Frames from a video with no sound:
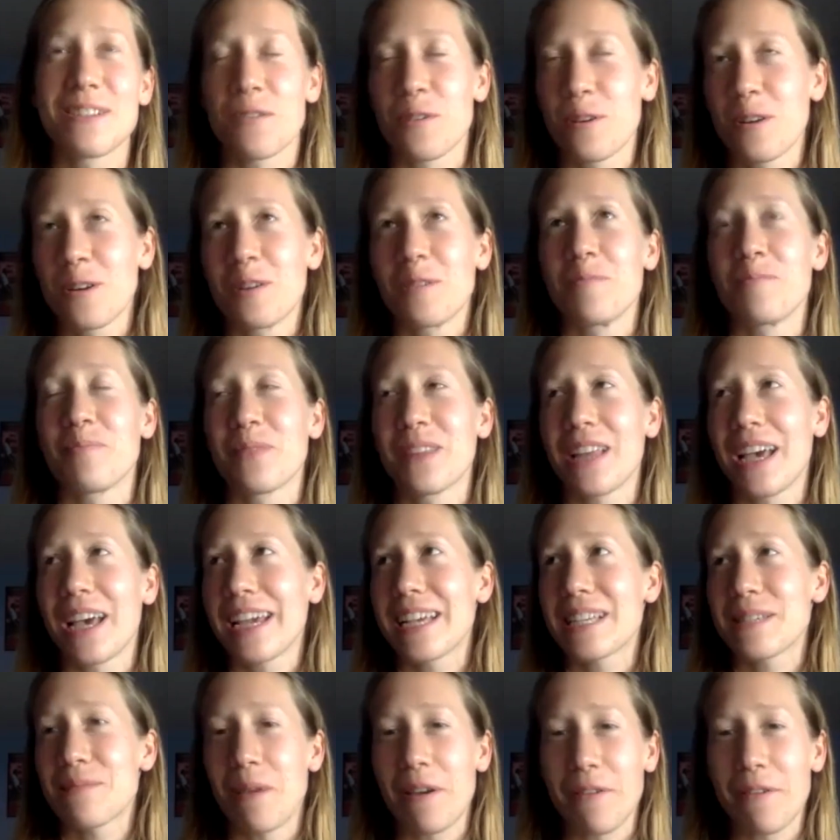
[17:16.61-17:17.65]
or I
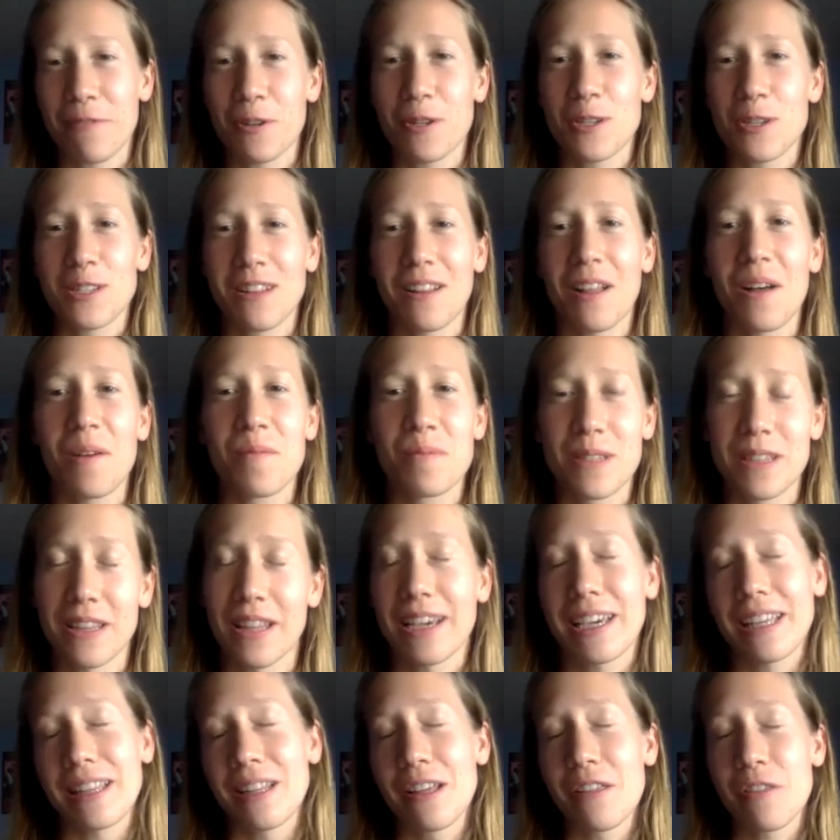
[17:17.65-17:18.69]
guess my first clubs in
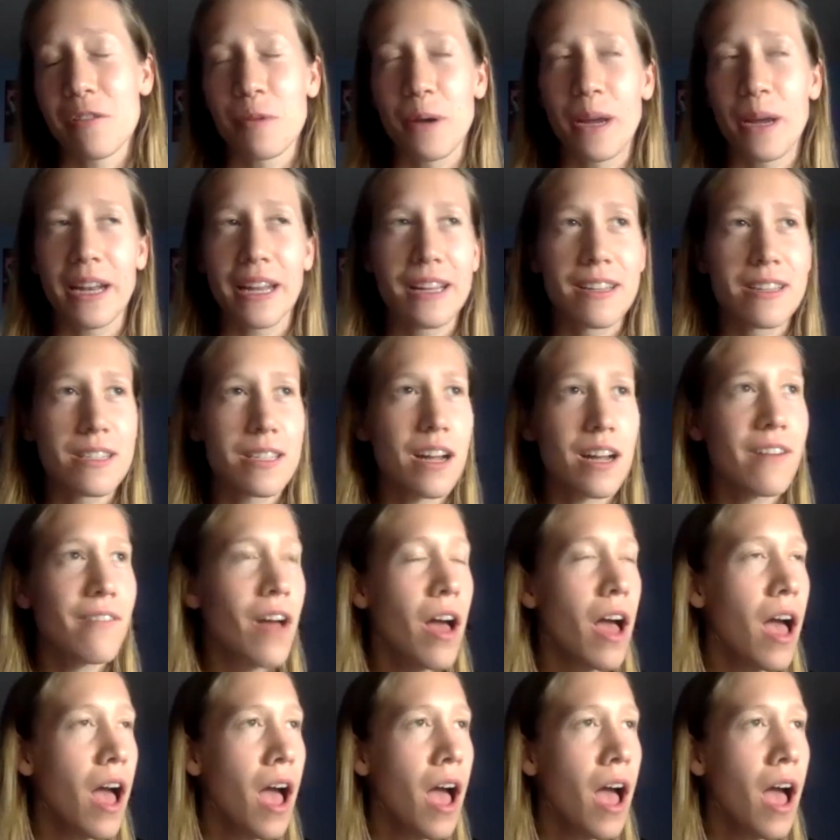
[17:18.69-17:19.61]
Lithuania and stuff,